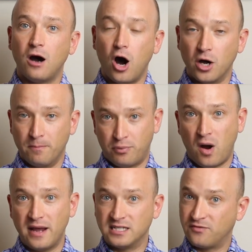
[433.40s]
on
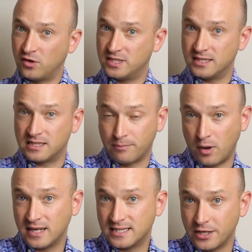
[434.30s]
price versus the
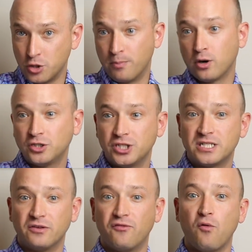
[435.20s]
price that you
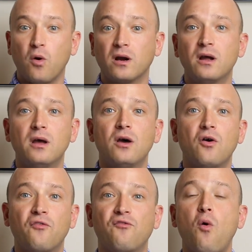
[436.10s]
purchased it
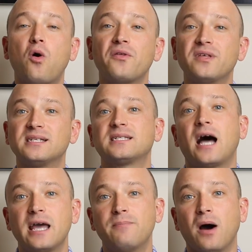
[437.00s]
for this
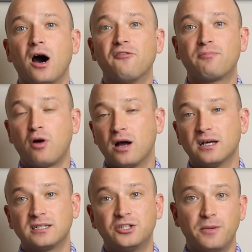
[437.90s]
type of
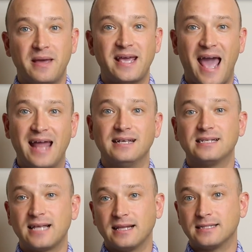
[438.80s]
product to make any
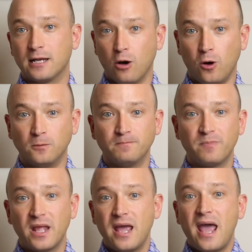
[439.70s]
sense at all.
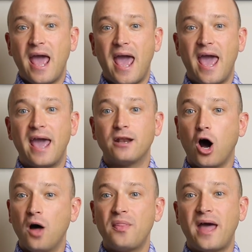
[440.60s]
And
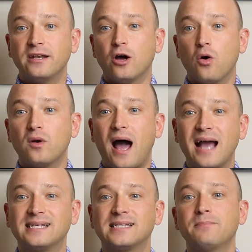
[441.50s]
on that note,
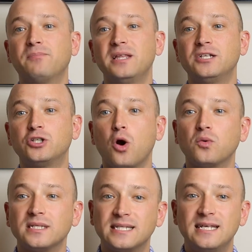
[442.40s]
I simply
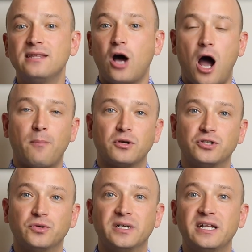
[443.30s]
don't see the
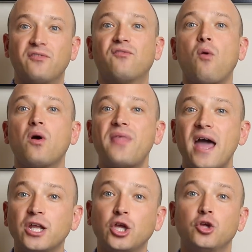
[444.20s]
opportunity for
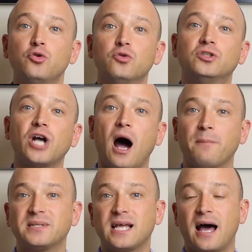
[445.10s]
that huge
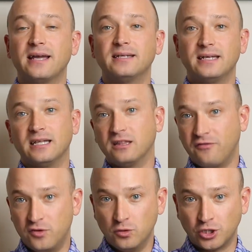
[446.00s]
upside in the
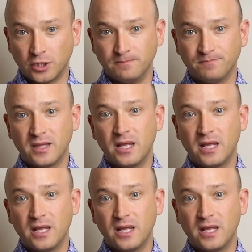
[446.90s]
future.